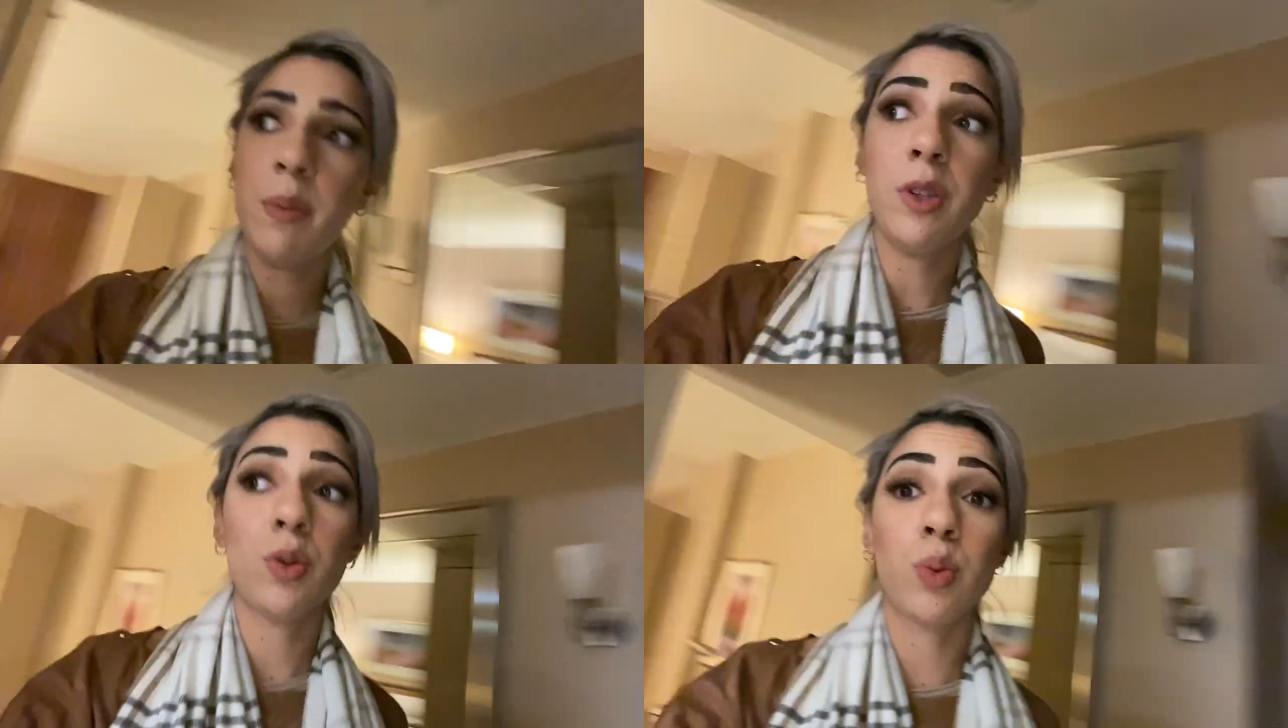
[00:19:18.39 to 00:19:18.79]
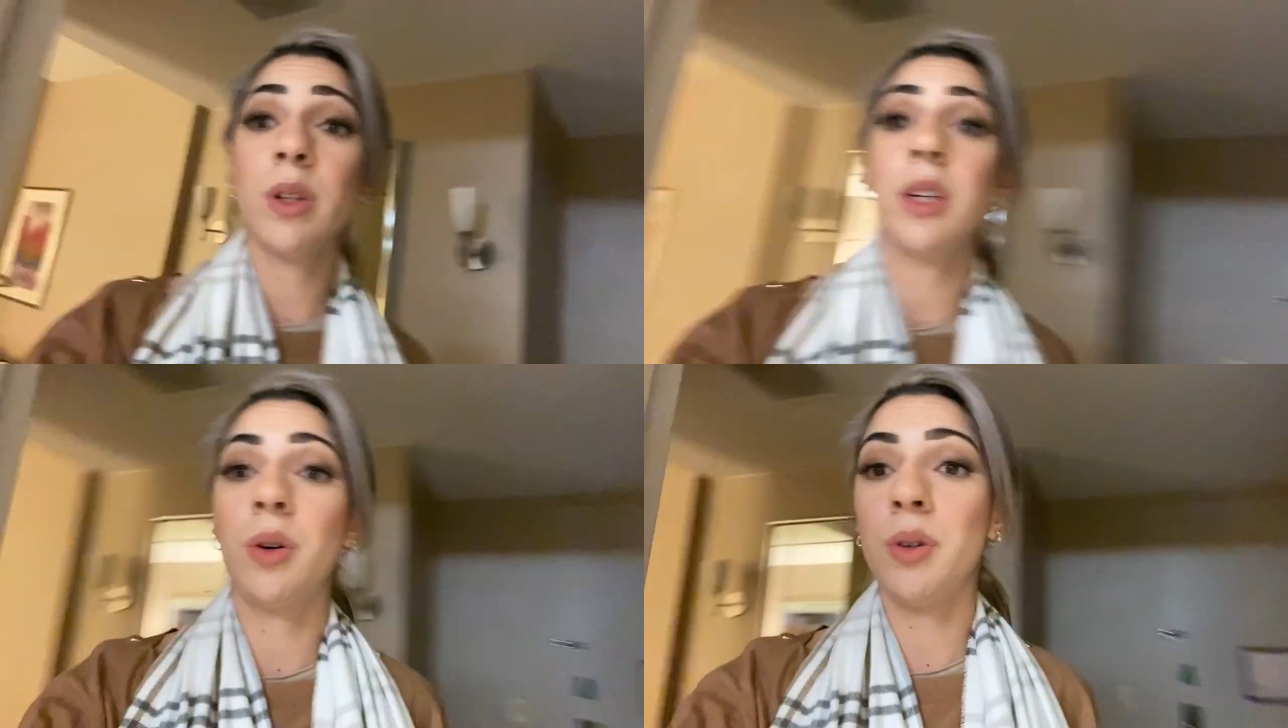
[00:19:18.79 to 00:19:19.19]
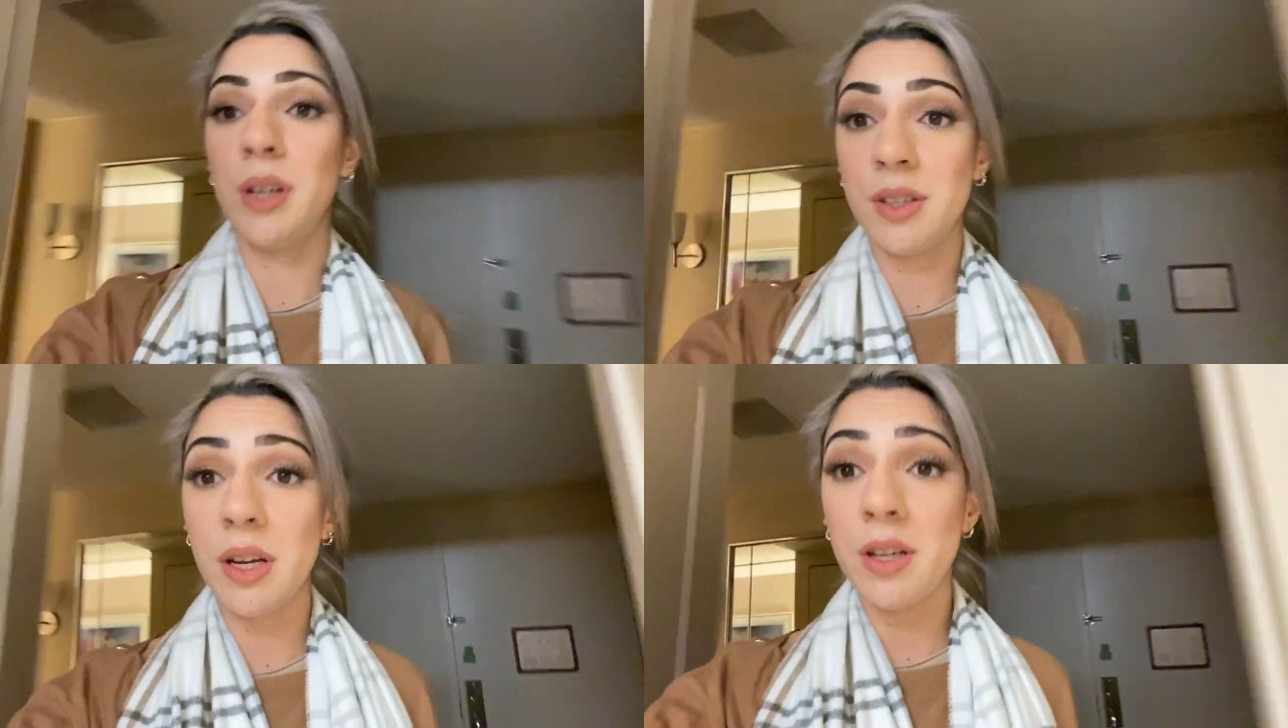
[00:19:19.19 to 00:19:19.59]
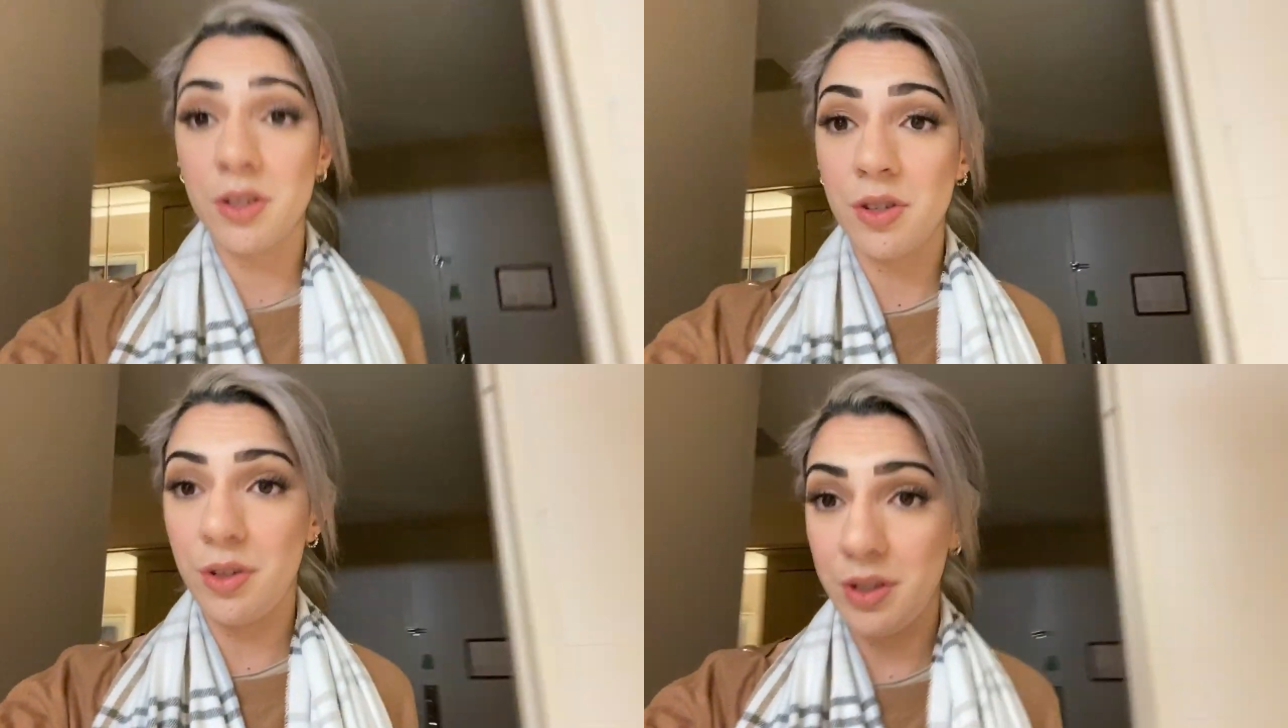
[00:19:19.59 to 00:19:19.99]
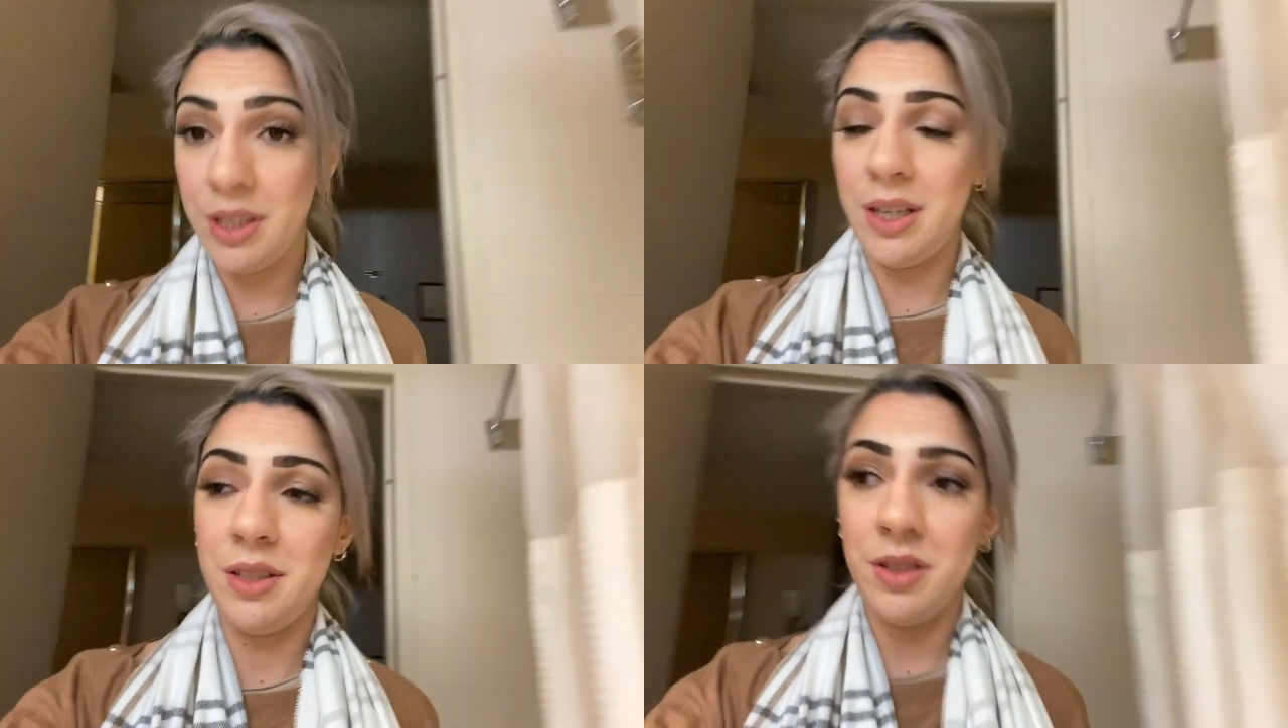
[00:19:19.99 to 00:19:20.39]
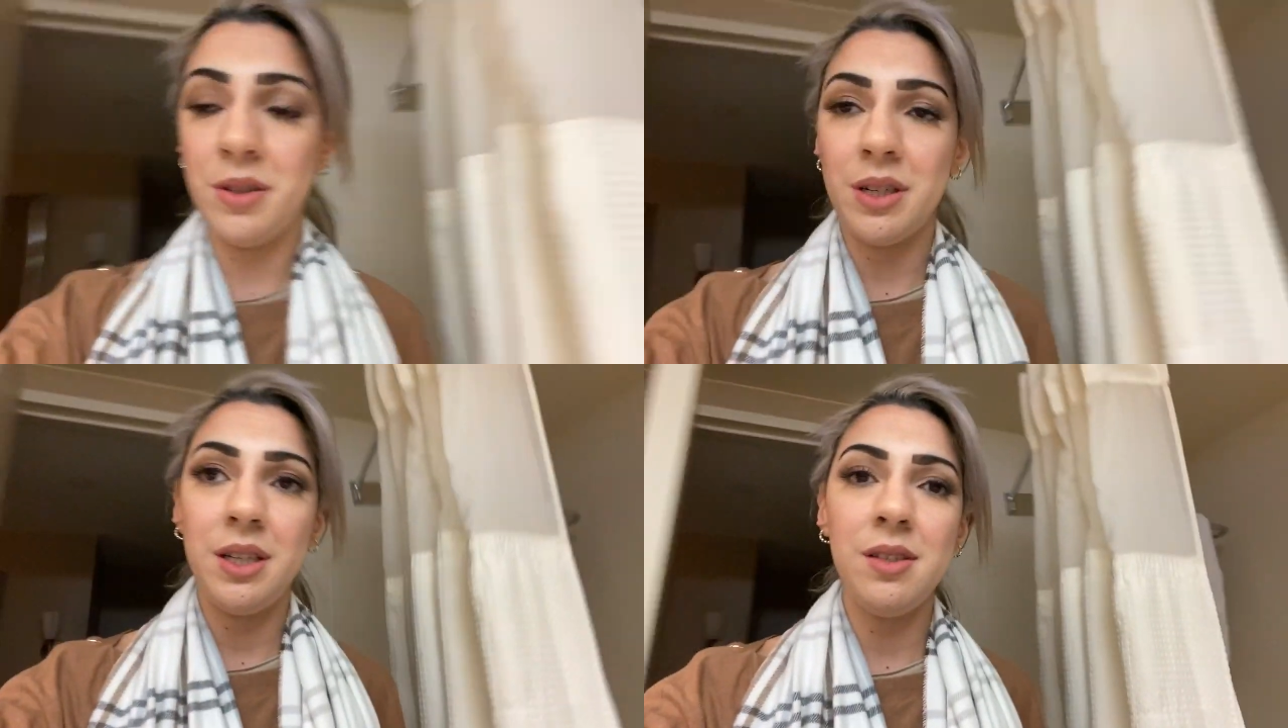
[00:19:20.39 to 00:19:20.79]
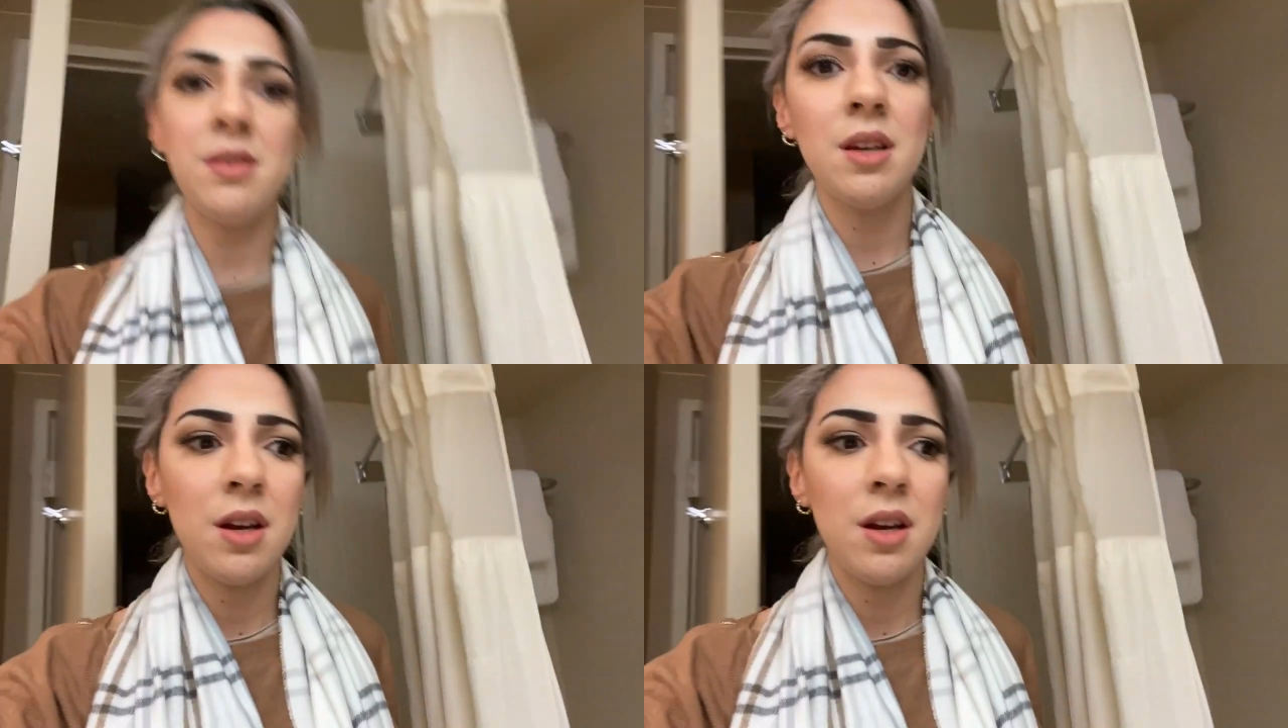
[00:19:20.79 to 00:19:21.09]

It's really cold outside. It's 39 degrees.